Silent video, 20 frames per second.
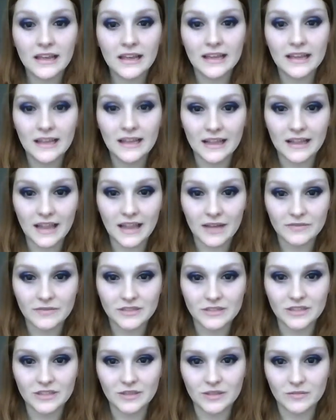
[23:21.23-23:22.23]
It'll have
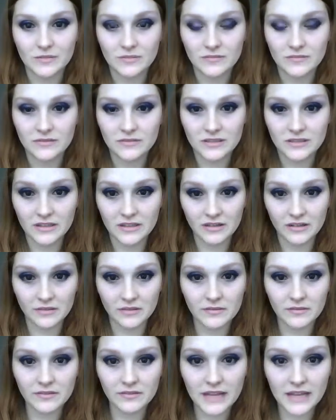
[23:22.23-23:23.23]
to do.
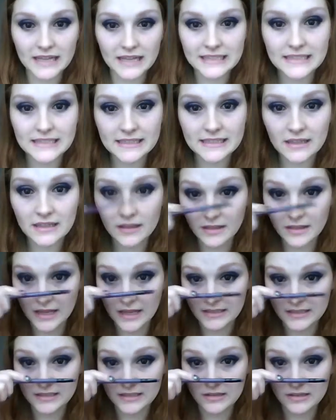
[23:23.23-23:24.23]
So
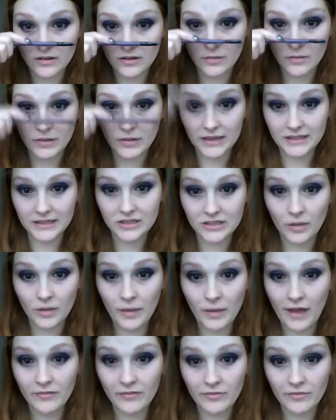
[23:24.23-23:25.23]
that's the complete top
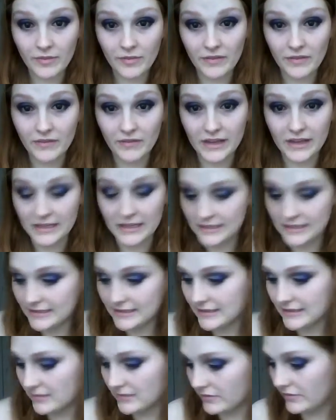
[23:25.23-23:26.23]
half of my face,
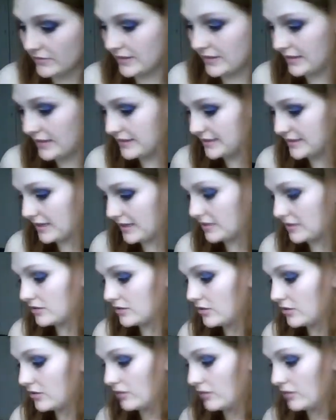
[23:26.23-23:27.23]
other than the second
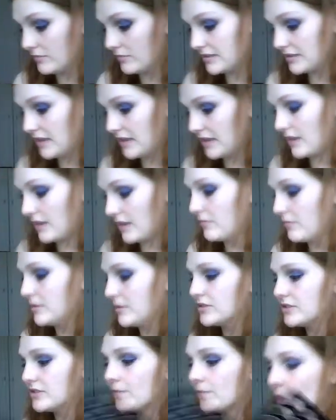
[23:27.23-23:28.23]
coat of mascara,
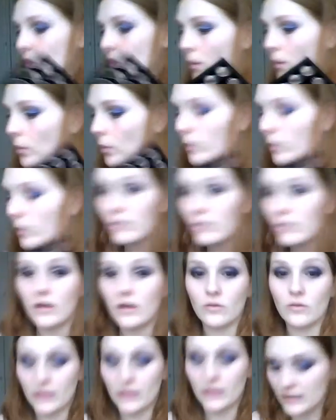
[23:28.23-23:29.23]
which I'll
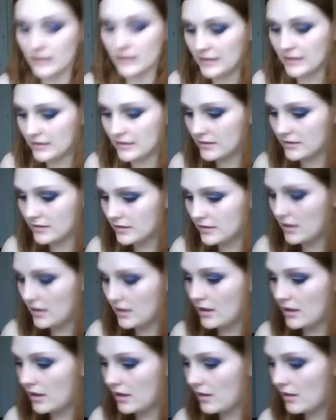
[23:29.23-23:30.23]
quickly
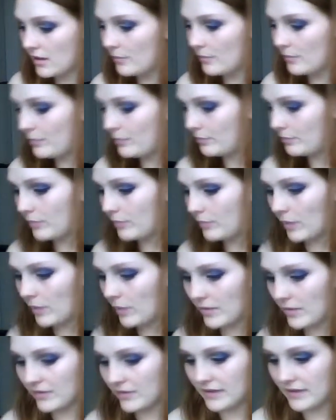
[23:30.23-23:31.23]
bob
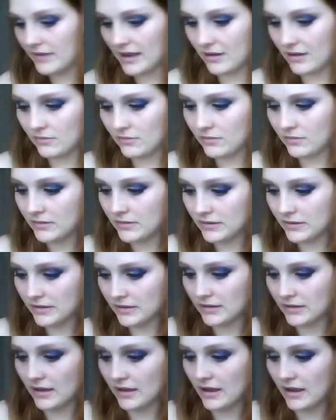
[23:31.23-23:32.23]
on now,
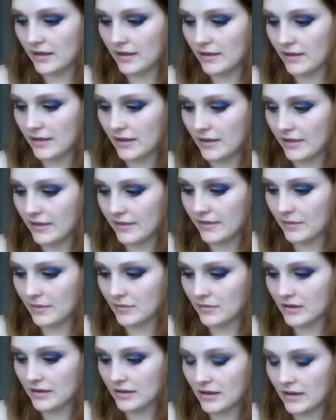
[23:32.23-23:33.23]
and then
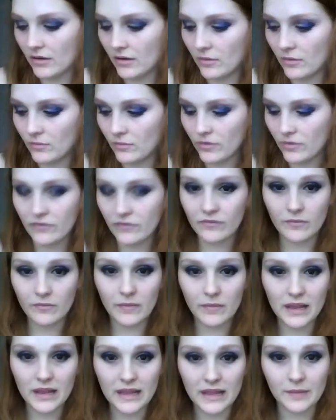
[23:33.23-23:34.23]
we can get on with
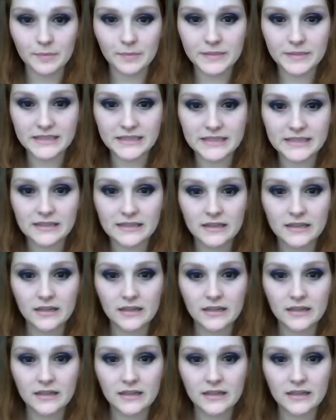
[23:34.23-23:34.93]
my lips.